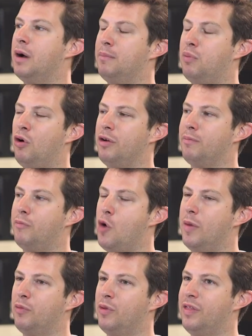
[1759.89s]
important
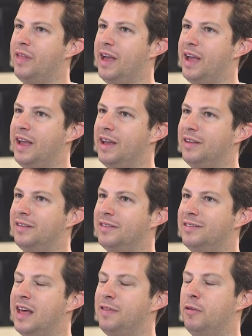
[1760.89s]
moment when they
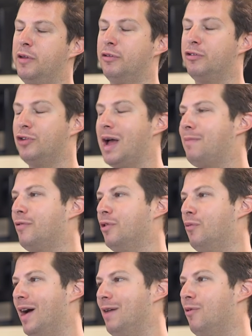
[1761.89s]
set their little trap for
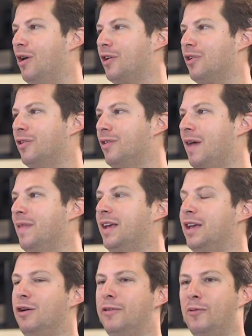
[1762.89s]
the White Walker and they
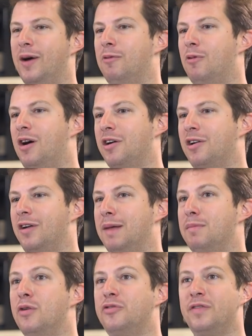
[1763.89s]
kill the White Walker
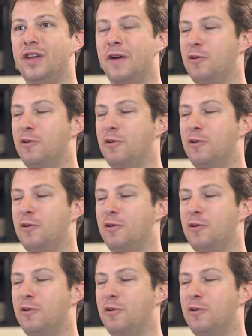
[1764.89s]
and most of the